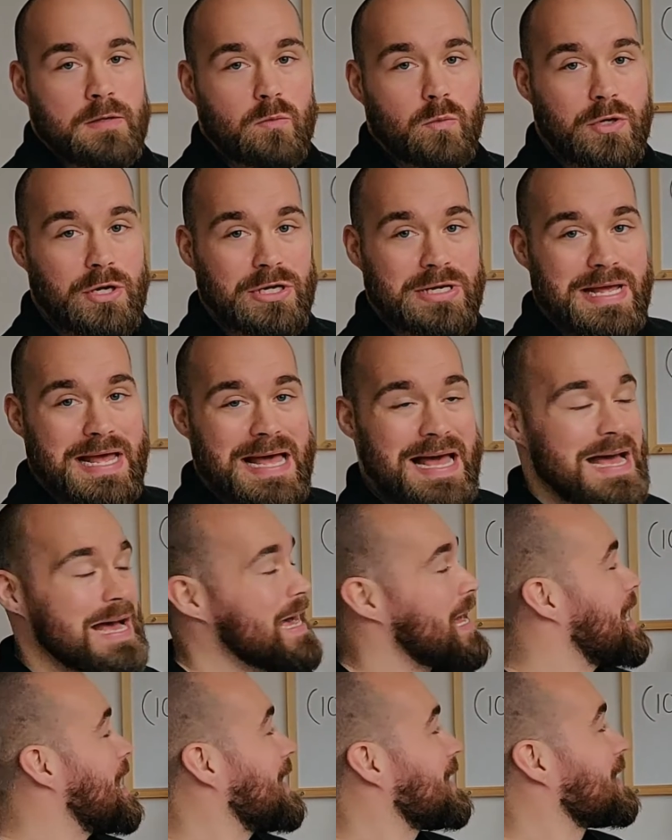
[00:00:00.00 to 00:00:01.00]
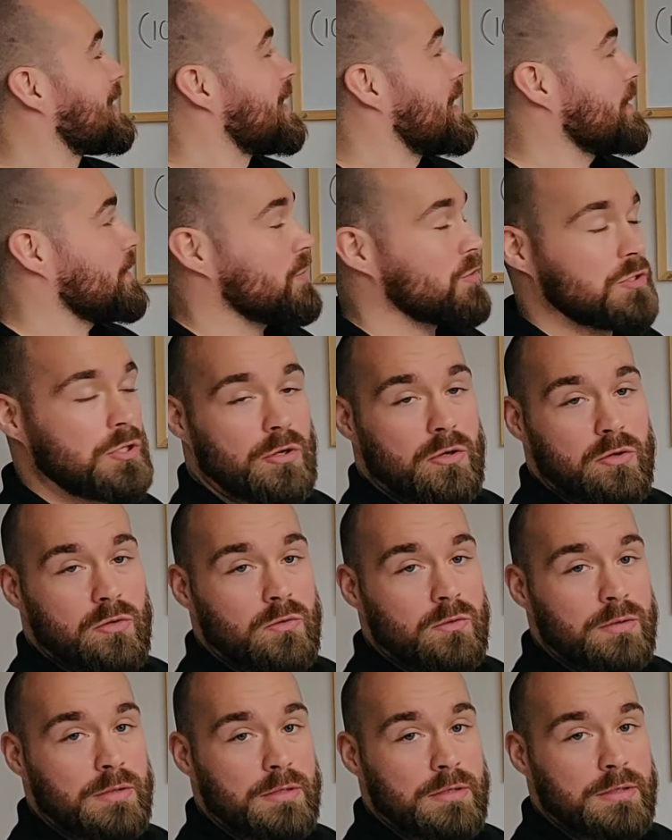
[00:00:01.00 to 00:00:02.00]
We're going to add that
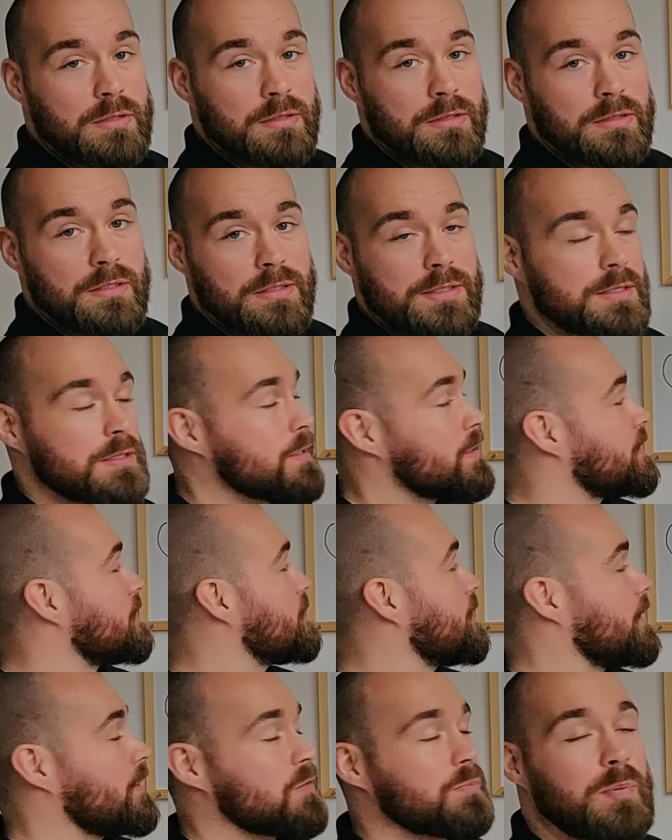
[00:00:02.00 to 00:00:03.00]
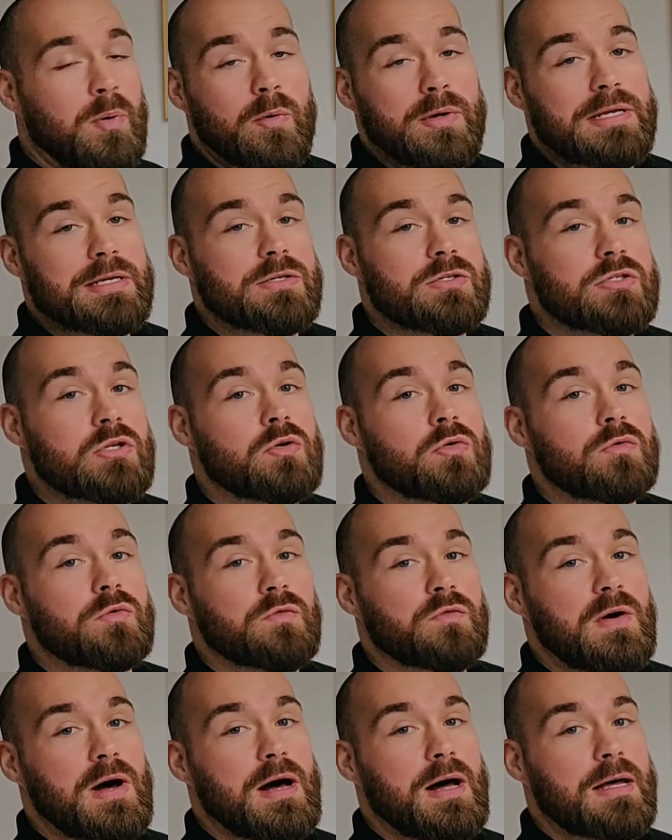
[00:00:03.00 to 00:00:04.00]
to
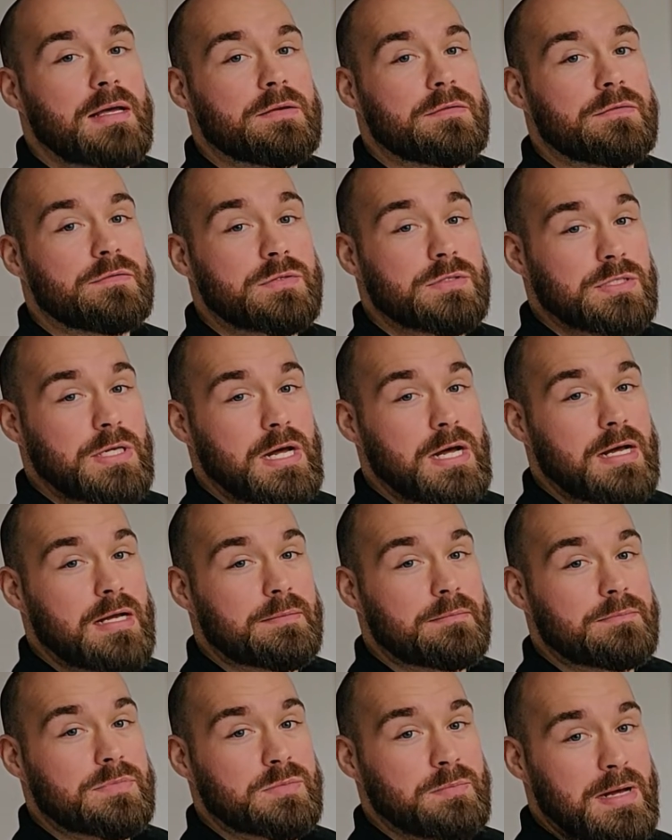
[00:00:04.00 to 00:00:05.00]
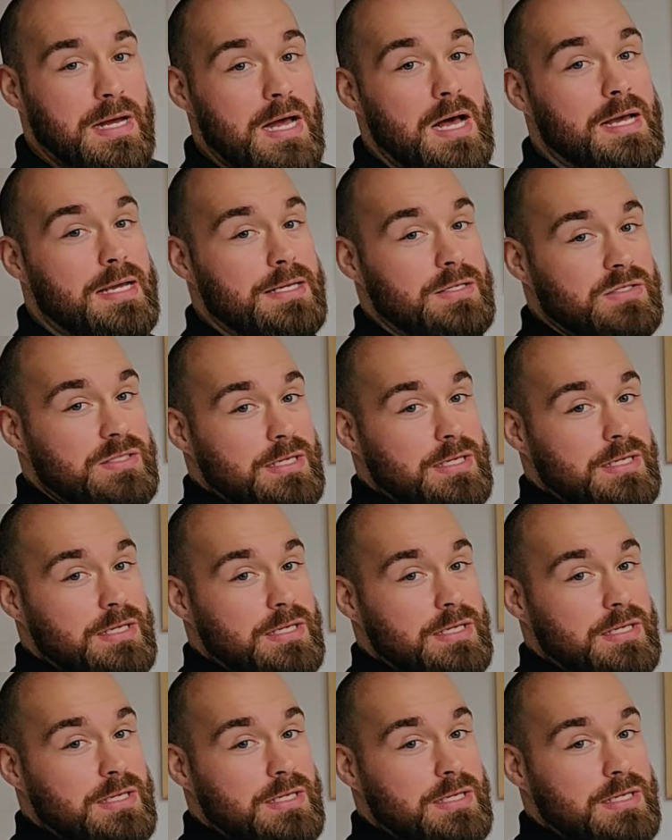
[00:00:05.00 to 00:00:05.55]
6.25 times my height in